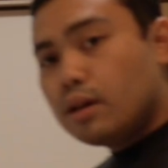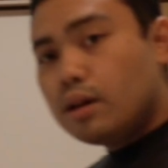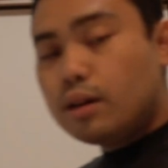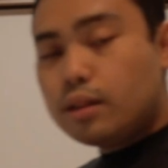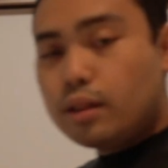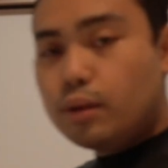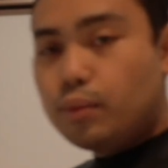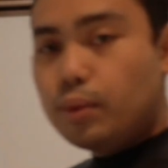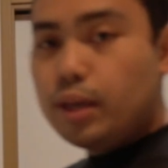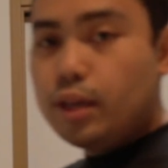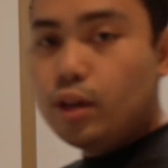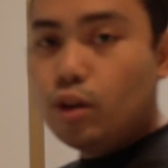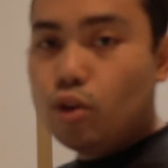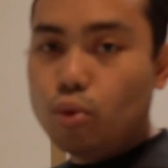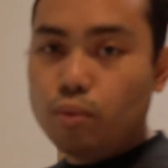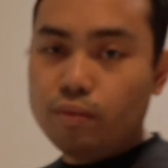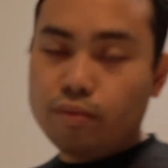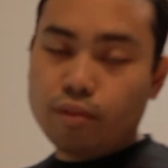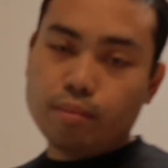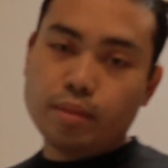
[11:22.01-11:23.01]
On the way
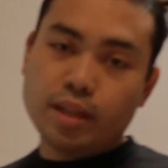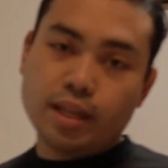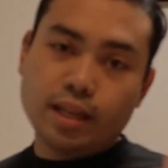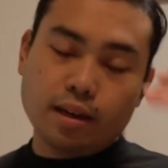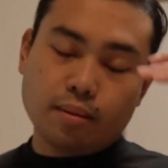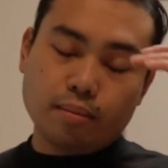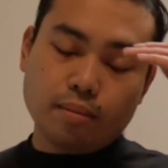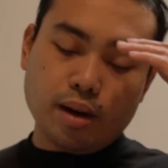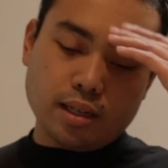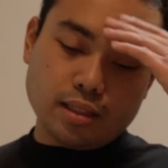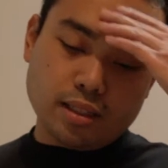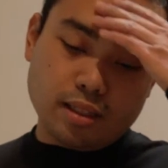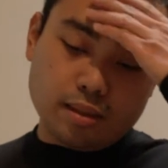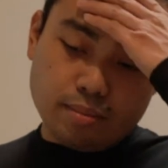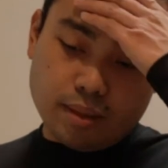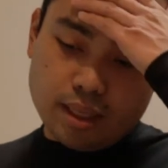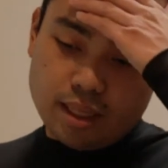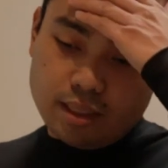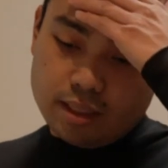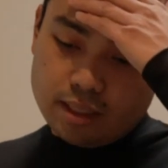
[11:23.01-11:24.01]
home from the kickboxing
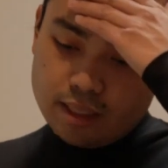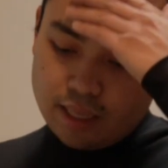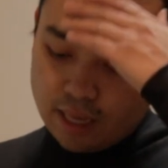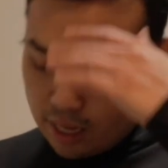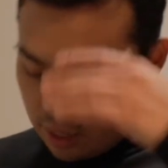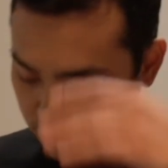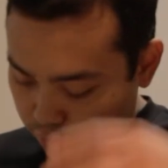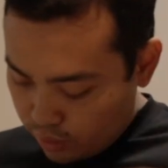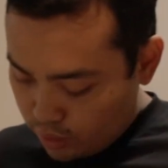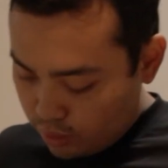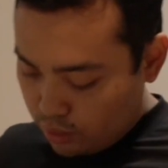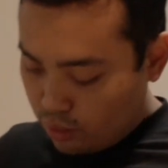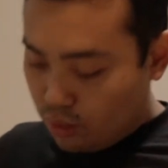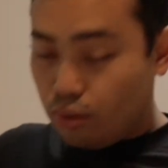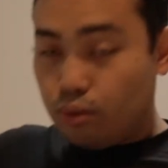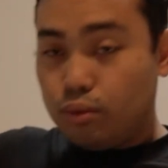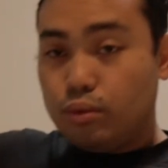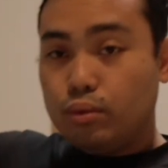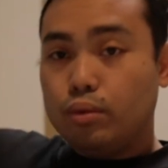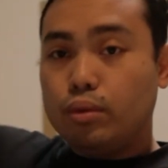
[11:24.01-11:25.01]
place, I went to
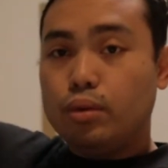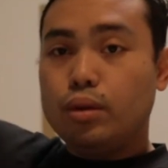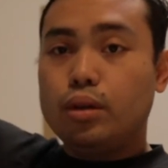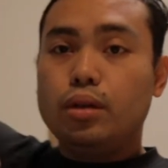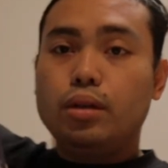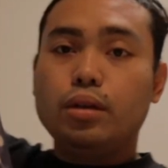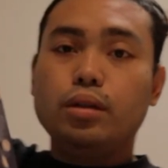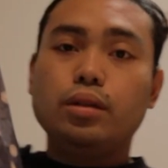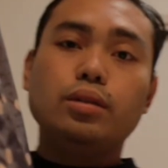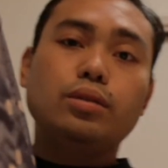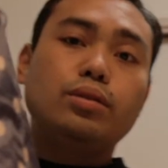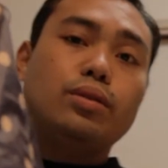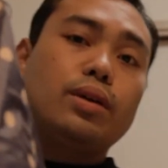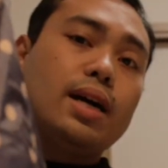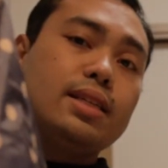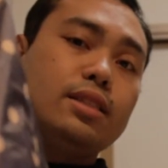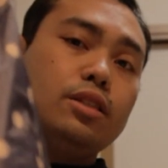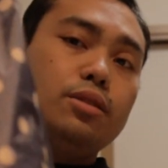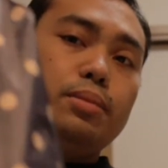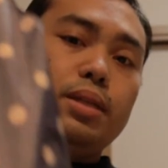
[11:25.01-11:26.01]
go to
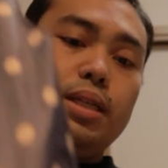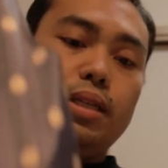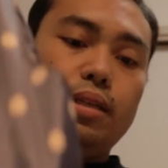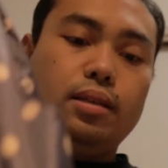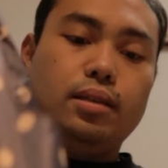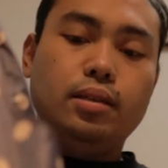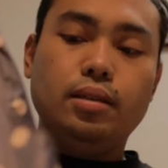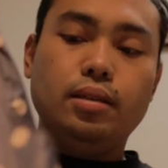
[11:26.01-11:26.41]
Kasumi